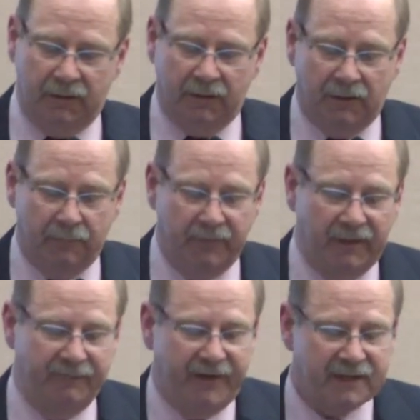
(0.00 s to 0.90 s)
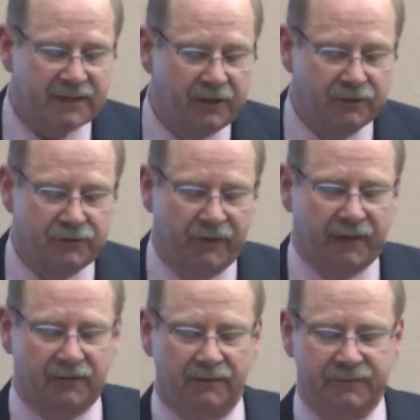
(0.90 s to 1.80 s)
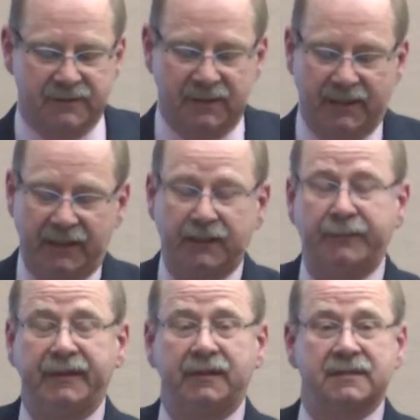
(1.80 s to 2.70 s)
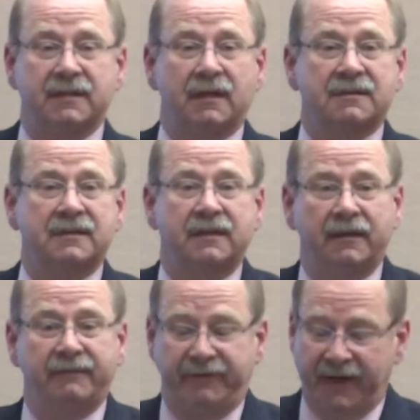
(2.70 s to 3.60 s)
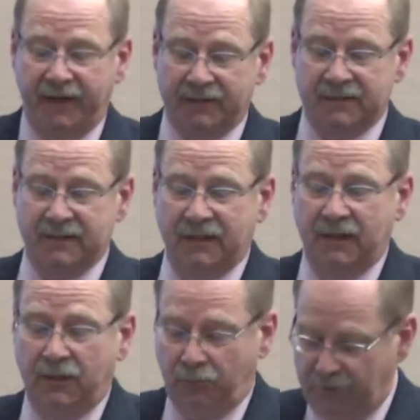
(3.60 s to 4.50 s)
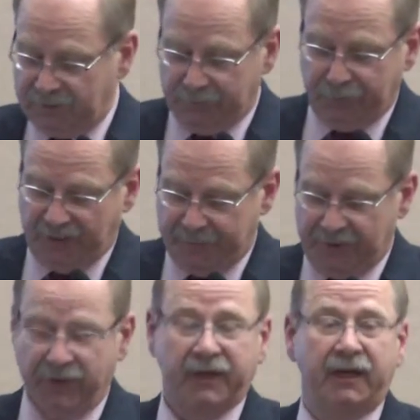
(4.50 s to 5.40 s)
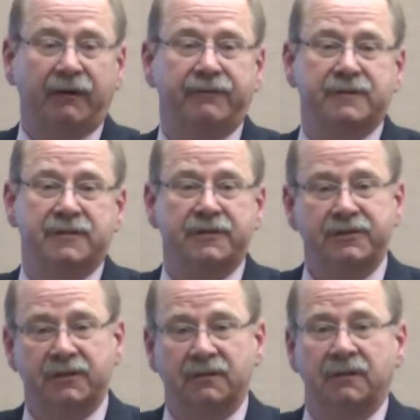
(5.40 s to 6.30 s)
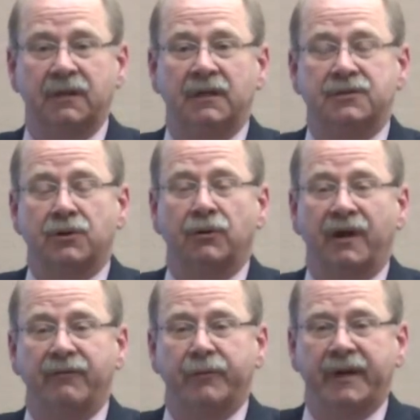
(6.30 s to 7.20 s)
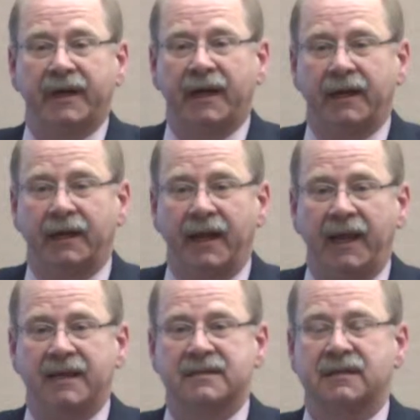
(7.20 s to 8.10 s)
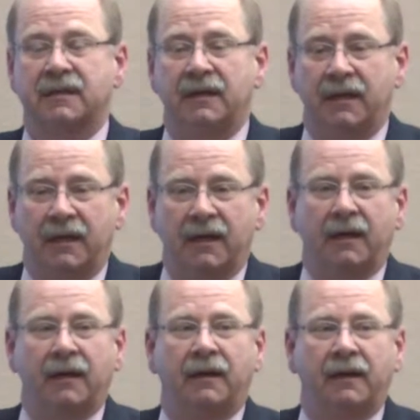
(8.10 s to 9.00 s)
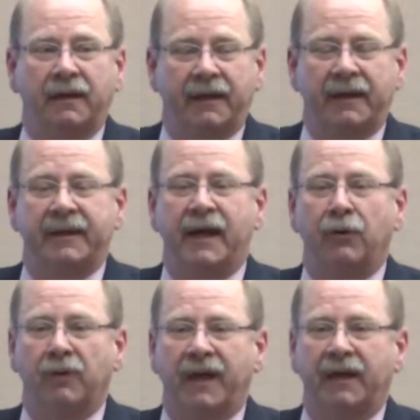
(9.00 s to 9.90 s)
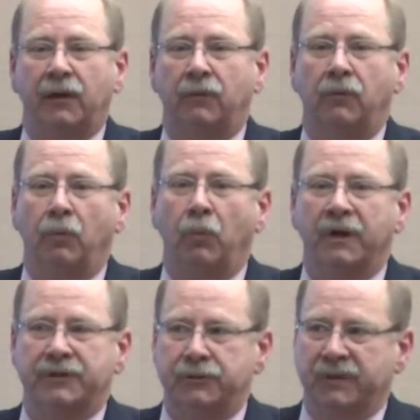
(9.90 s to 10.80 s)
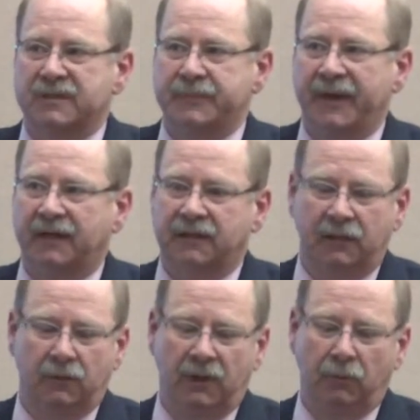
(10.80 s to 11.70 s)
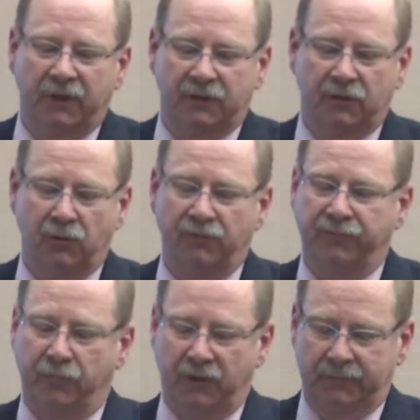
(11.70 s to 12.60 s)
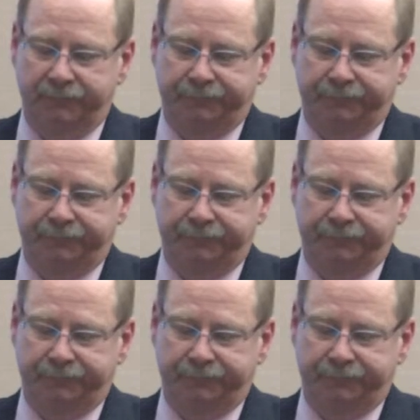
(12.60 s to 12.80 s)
Advanced care directives, they need to be discussed in advance with the primary care physician. So everybody kind of has an outline on what to expect and what to go for.